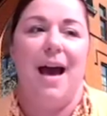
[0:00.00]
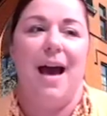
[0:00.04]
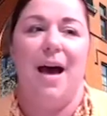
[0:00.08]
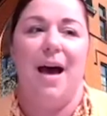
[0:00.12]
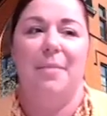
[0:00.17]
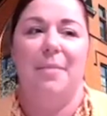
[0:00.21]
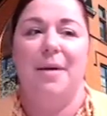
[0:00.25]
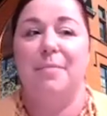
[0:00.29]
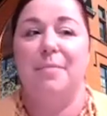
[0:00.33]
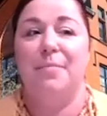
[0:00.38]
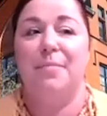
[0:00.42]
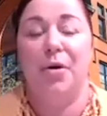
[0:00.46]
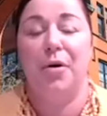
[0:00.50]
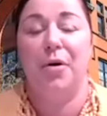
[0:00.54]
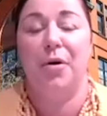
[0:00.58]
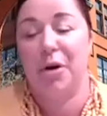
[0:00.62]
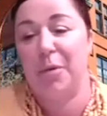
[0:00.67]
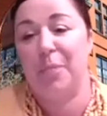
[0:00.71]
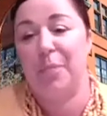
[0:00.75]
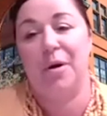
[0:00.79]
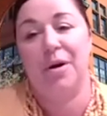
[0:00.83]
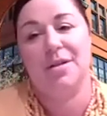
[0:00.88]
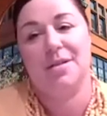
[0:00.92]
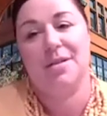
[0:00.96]
in both her
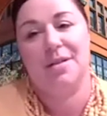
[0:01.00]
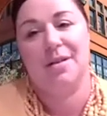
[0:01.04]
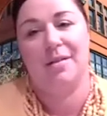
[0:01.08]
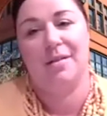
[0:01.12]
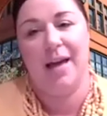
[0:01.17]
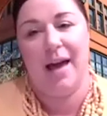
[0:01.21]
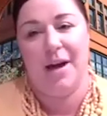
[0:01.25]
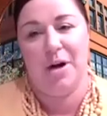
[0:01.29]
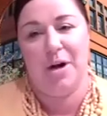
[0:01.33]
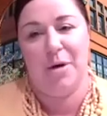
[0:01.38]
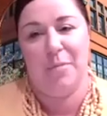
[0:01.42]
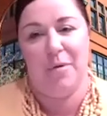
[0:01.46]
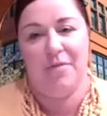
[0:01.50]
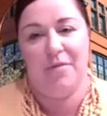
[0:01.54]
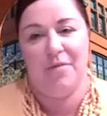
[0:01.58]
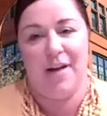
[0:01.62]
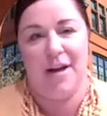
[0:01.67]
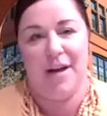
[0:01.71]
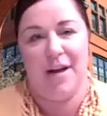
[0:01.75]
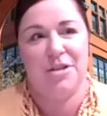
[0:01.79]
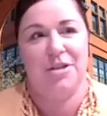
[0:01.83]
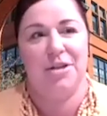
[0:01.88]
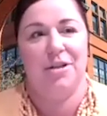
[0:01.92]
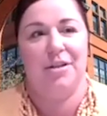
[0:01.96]
personal and her
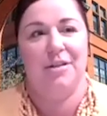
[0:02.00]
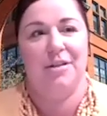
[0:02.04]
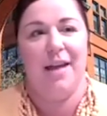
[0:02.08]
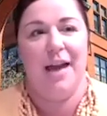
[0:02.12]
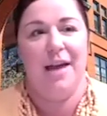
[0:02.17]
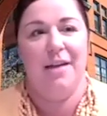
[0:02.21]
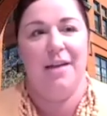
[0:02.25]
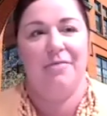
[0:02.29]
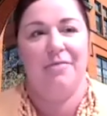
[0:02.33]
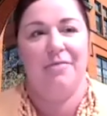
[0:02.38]
professional life.